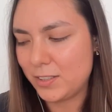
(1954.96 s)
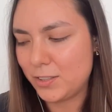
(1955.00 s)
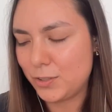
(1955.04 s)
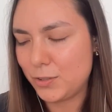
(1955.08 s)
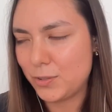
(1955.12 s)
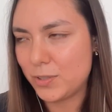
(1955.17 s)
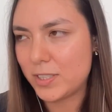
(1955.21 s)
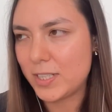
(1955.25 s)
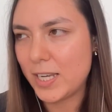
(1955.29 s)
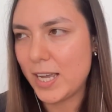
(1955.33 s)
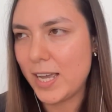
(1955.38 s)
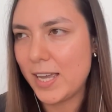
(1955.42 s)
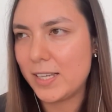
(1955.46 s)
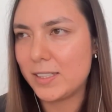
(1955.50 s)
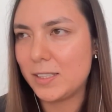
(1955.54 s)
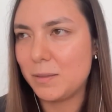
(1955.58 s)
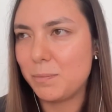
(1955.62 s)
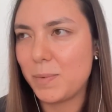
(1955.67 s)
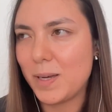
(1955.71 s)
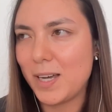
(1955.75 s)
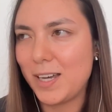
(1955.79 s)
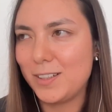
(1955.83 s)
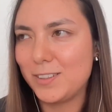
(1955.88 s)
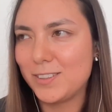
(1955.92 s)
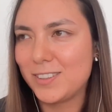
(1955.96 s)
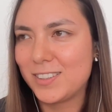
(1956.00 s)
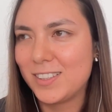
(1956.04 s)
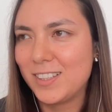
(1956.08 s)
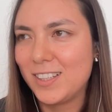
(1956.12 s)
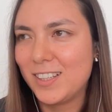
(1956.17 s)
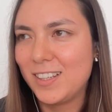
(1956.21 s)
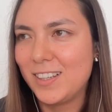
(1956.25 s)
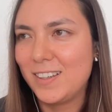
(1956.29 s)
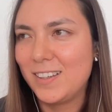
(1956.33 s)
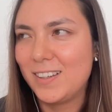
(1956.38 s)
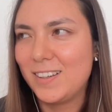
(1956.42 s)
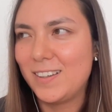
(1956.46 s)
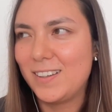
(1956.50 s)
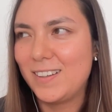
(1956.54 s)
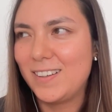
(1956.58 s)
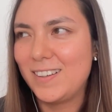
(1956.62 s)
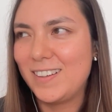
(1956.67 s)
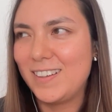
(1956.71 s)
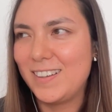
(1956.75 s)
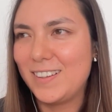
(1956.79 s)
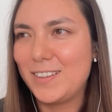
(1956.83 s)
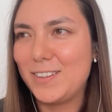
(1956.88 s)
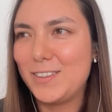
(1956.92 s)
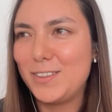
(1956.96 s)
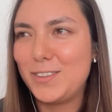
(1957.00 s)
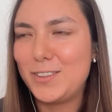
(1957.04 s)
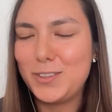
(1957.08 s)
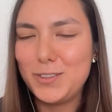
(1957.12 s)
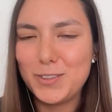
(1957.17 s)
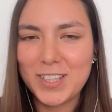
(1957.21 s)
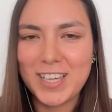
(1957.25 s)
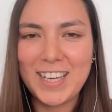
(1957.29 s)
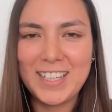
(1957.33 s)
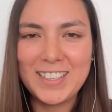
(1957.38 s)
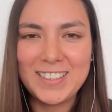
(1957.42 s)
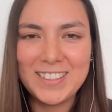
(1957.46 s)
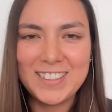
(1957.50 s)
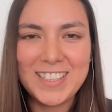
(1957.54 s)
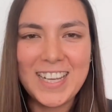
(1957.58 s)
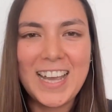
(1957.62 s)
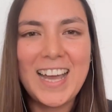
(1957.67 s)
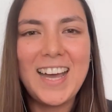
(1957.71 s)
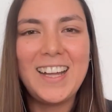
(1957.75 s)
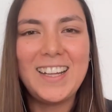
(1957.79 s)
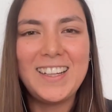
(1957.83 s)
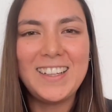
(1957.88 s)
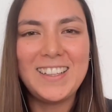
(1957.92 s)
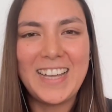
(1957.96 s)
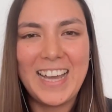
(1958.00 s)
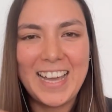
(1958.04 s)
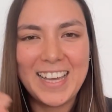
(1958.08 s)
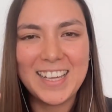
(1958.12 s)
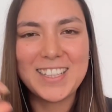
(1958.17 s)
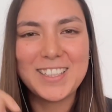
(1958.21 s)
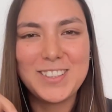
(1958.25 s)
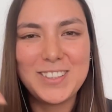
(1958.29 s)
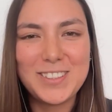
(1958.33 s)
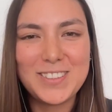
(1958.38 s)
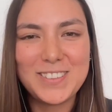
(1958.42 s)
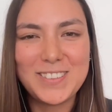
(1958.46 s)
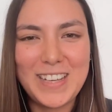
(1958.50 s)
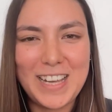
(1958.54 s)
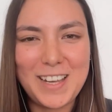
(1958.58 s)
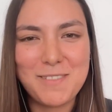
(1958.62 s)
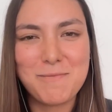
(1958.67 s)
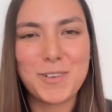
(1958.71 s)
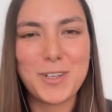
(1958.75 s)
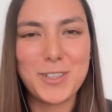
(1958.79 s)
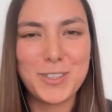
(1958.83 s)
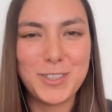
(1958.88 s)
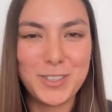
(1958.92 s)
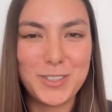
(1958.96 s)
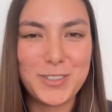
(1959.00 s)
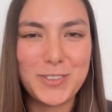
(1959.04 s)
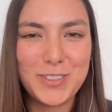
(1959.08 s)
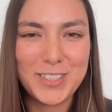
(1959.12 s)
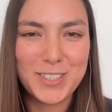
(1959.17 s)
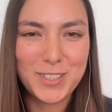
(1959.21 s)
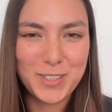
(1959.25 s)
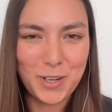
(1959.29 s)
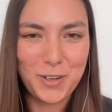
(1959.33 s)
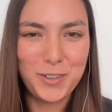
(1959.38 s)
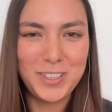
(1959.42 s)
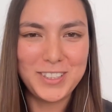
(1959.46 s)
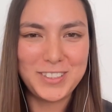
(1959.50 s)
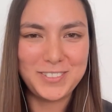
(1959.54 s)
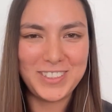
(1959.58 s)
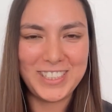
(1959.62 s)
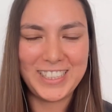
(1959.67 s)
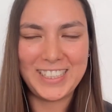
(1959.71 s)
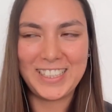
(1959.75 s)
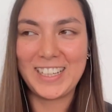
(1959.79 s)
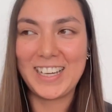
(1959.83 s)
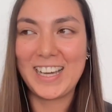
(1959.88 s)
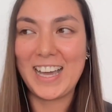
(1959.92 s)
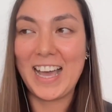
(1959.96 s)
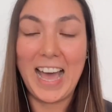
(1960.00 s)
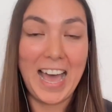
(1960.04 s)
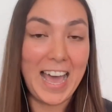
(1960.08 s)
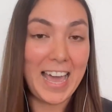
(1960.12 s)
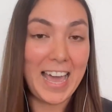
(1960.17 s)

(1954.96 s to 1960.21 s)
you said about, you can tell I'm going to do this co-living. I